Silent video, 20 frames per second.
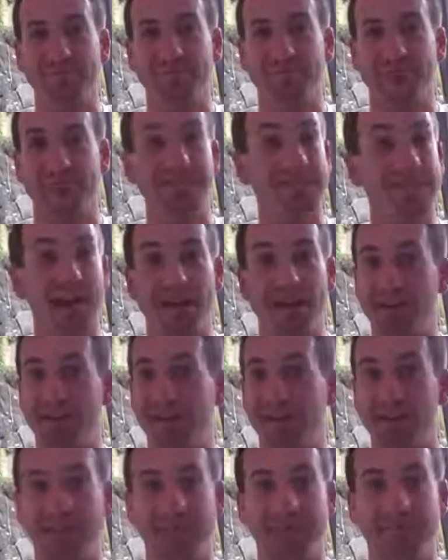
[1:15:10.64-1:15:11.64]
It's not at
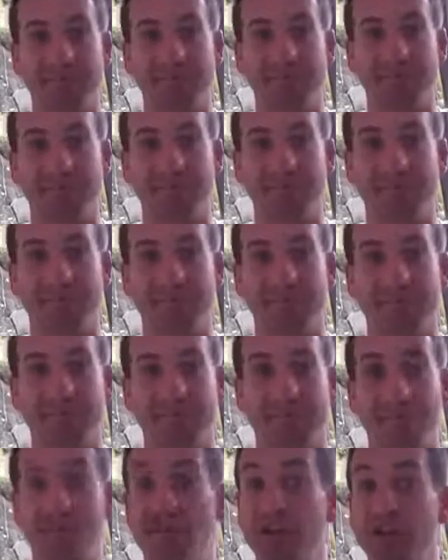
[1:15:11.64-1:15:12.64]
all.
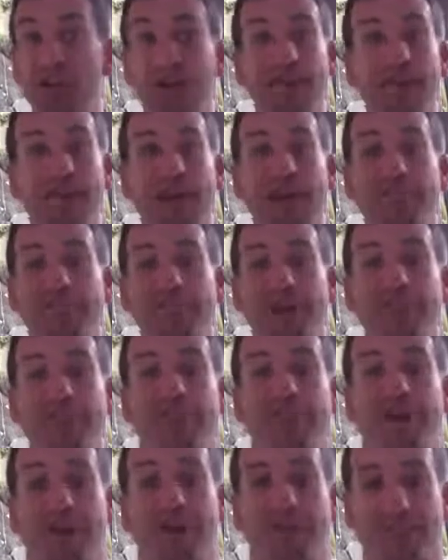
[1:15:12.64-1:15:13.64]
When you can earn
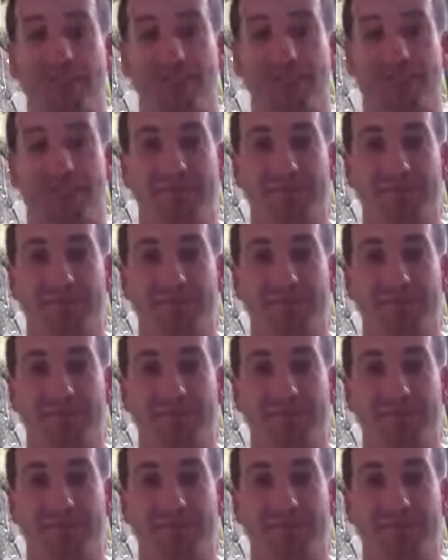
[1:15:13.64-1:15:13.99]
$5,000